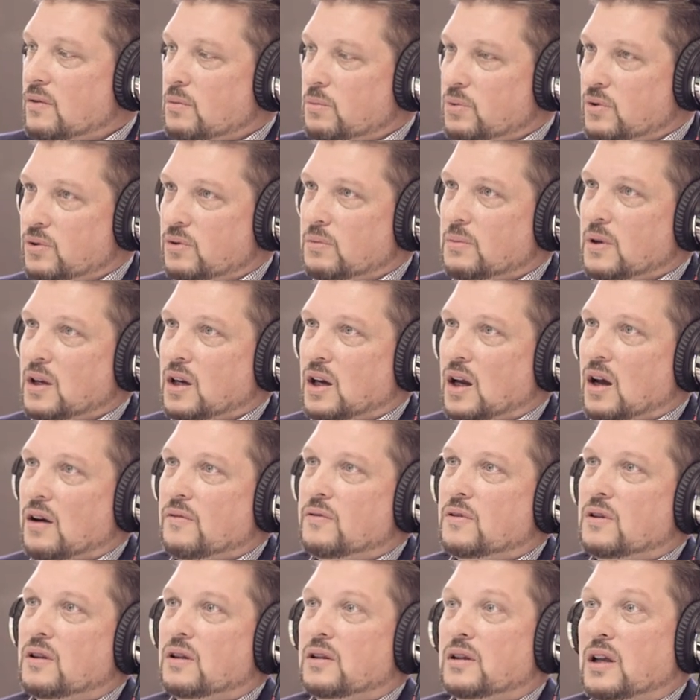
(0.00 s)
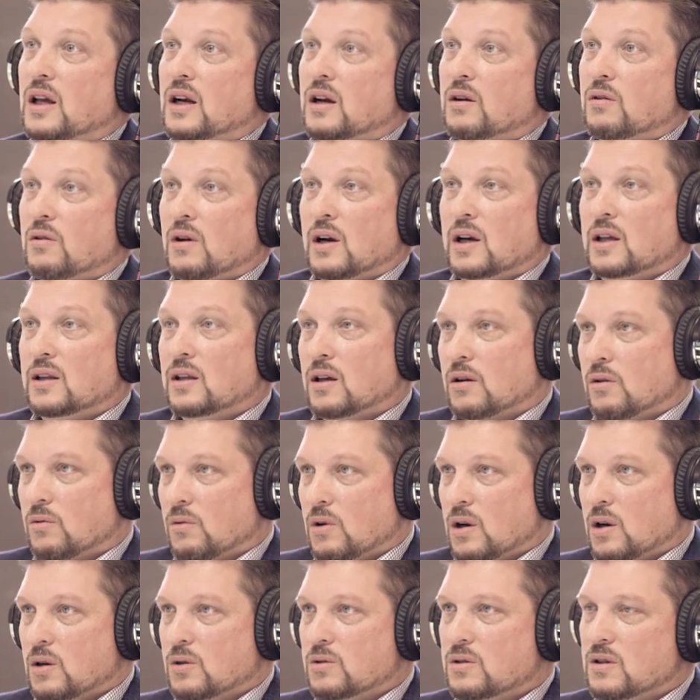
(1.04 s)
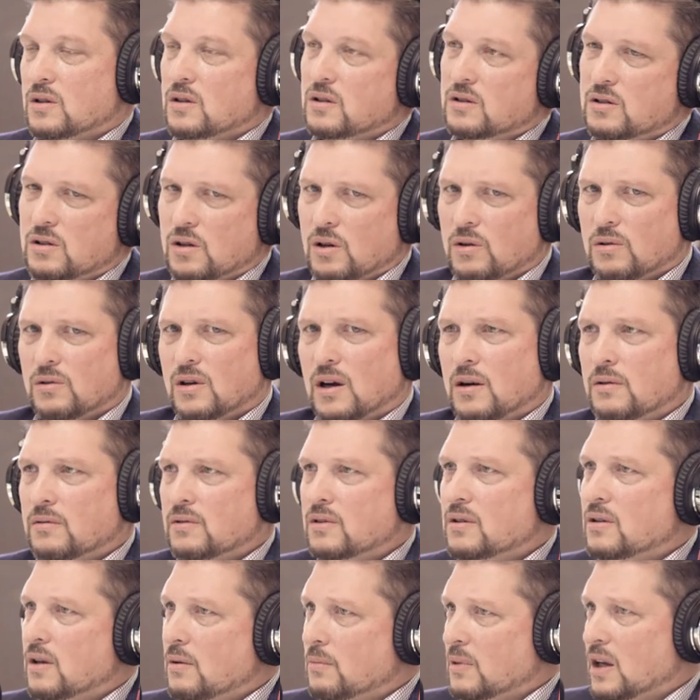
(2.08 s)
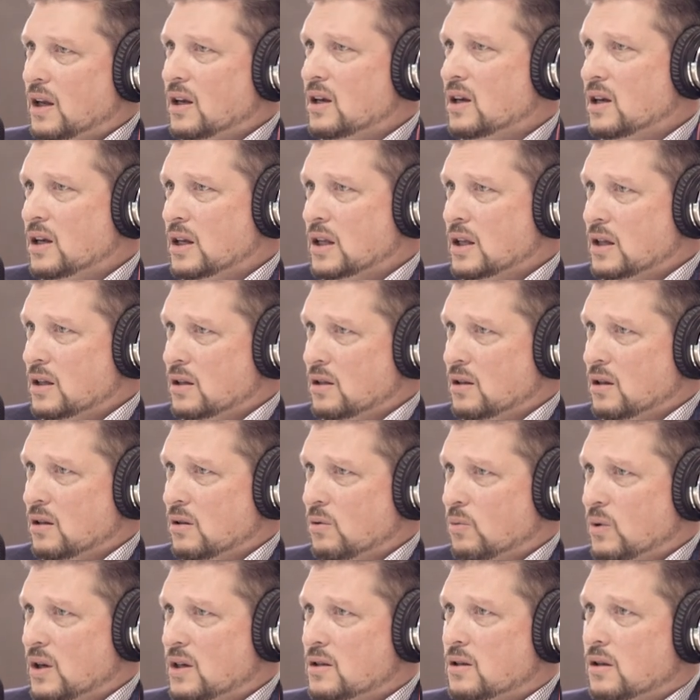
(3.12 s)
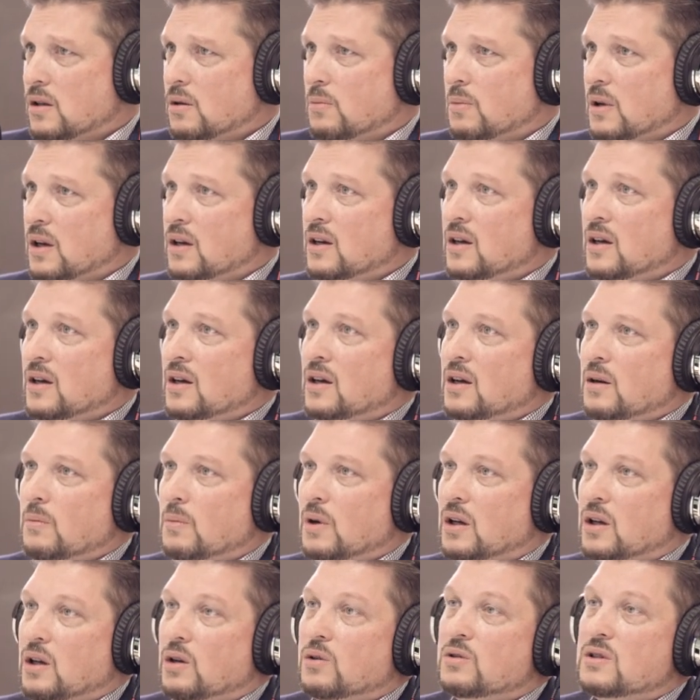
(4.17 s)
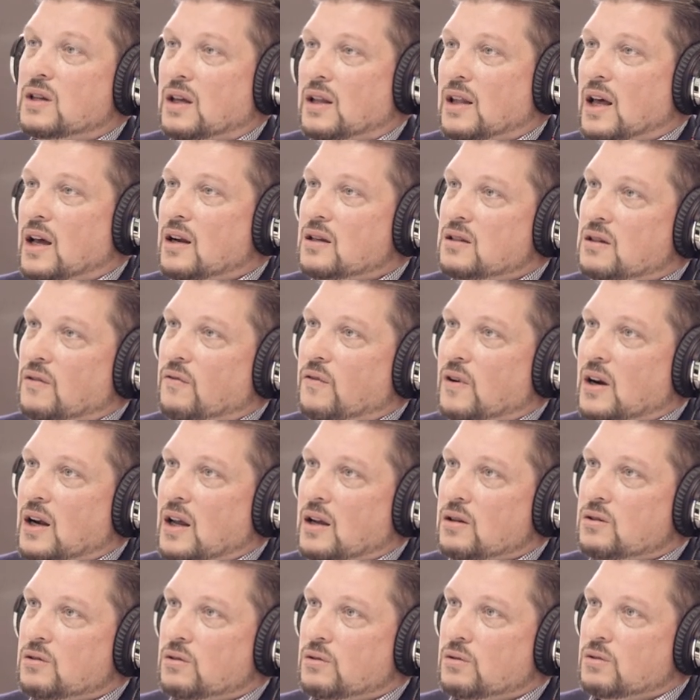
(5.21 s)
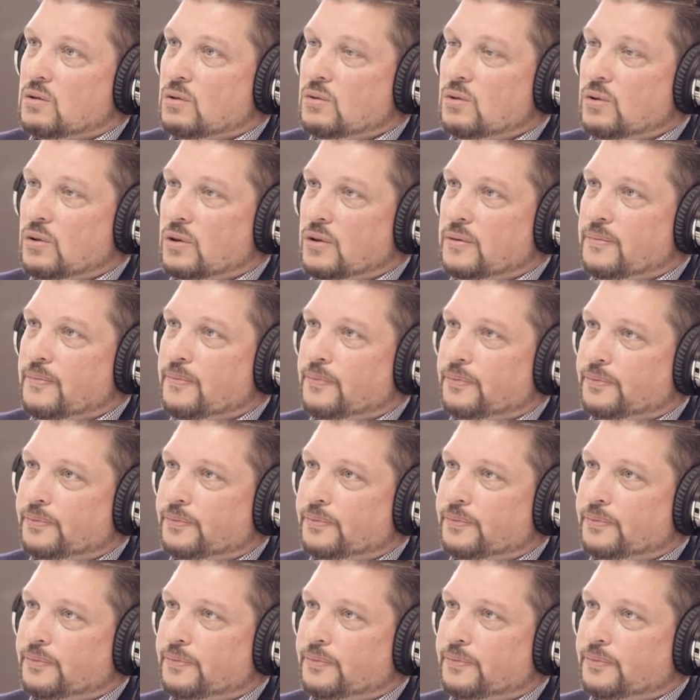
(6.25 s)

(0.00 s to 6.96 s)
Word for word: even pull money off of the line of credit that grows. And so uh, I, am getting into the weeds a little bit, but using that as a financial tool.